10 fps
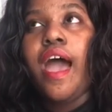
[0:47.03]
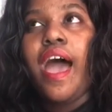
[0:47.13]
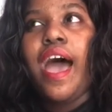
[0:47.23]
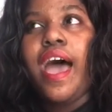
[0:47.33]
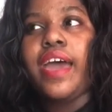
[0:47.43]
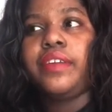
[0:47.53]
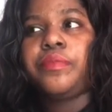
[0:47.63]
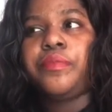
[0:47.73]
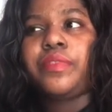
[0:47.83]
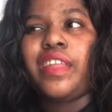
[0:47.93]
And
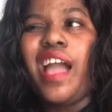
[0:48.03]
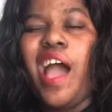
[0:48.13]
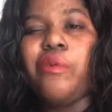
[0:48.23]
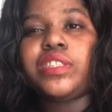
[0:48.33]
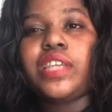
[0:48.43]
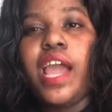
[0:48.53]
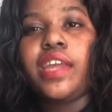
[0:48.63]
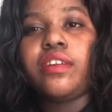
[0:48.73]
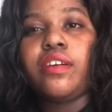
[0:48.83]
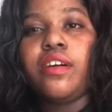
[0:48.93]
I was
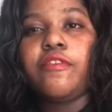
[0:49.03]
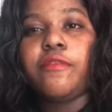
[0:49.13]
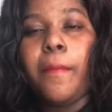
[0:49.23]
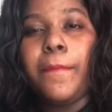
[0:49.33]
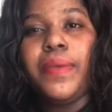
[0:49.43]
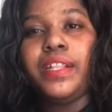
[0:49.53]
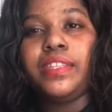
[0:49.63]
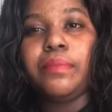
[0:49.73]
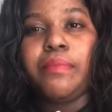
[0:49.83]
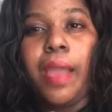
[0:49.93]
kind of
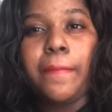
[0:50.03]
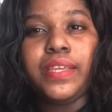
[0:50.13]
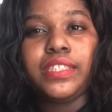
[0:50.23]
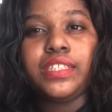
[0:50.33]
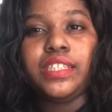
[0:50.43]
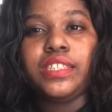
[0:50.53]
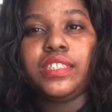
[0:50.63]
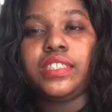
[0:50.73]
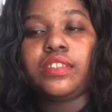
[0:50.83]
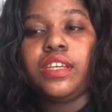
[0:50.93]
building my
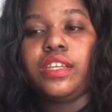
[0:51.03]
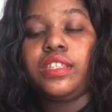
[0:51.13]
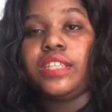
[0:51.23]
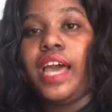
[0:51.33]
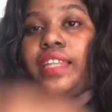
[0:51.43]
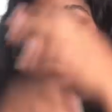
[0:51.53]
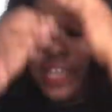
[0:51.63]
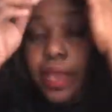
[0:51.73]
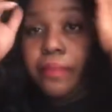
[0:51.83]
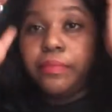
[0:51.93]
business because at the
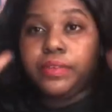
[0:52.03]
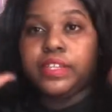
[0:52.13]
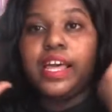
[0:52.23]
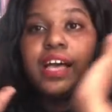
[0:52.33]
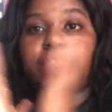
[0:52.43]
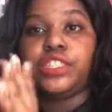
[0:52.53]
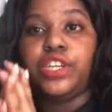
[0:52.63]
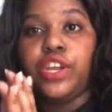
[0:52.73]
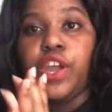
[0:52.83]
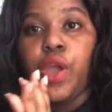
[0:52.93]
time last
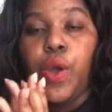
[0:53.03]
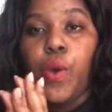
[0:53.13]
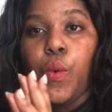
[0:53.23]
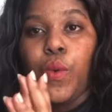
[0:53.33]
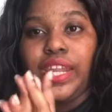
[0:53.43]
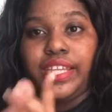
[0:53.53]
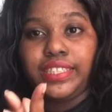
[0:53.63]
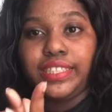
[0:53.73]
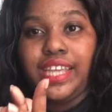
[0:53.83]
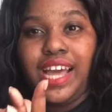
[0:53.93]
year when I
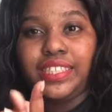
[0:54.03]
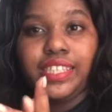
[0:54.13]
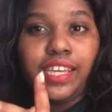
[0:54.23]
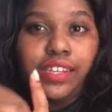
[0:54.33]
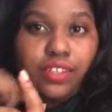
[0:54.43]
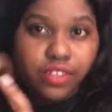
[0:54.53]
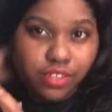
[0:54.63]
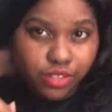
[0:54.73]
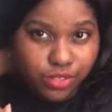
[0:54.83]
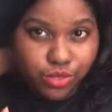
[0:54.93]
started
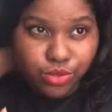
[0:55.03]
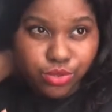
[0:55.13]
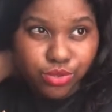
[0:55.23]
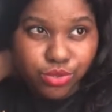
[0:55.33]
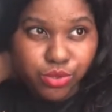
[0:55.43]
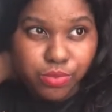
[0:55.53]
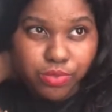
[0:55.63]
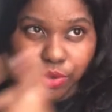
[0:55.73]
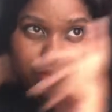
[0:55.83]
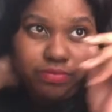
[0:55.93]
YouTube,
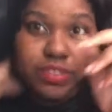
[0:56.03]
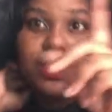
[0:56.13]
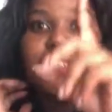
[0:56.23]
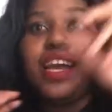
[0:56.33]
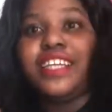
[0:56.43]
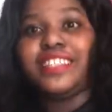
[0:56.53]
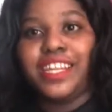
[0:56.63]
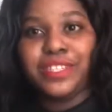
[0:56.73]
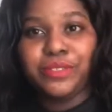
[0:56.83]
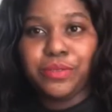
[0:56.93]
no, I
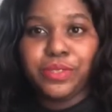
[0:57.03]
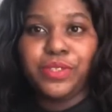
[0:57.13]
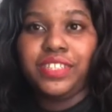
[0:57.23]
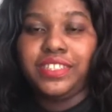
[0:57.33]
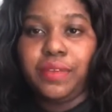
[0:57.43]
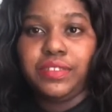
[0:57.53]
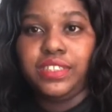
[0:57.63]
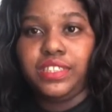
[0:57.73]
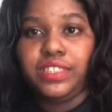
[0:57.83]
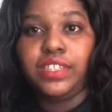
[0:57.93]
started YouTube in
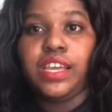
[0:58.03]
2017.